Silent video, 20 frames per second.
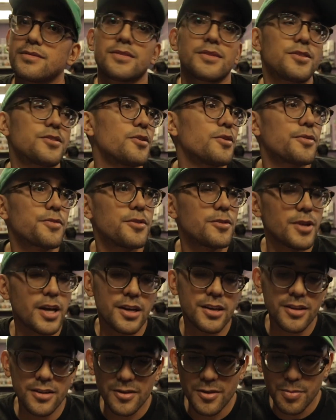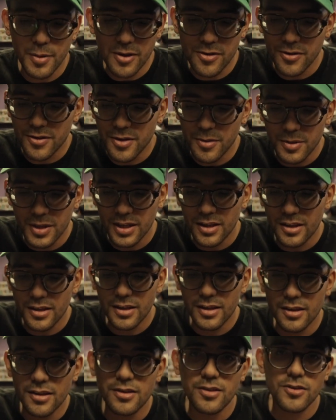so if they're not going to special summon
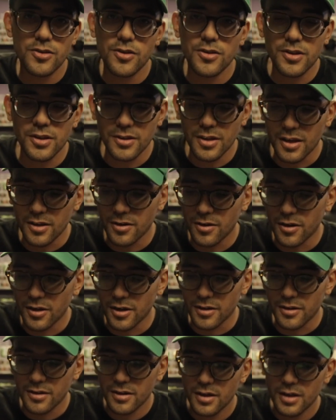anything, this is just a dead card.